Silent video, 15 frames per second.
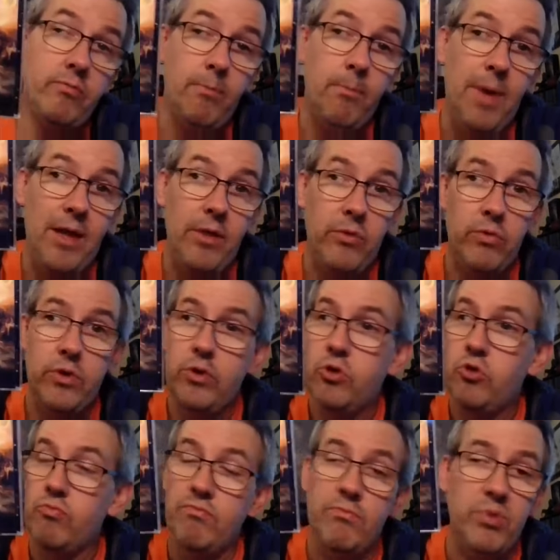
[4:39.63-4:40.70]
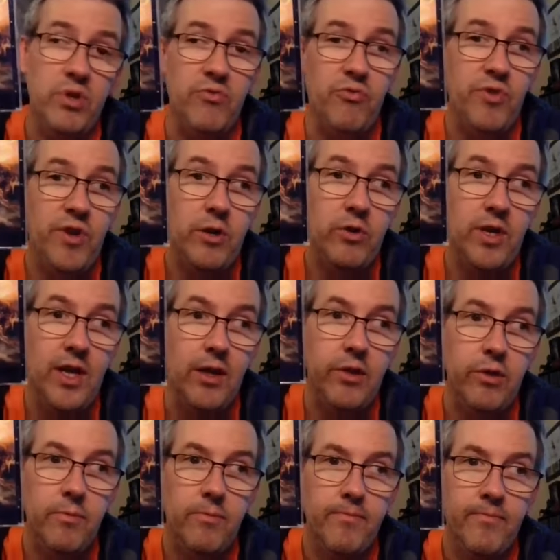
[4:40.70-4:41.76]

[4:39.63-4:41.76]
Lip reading: Bathory's Blood, Fire, Death.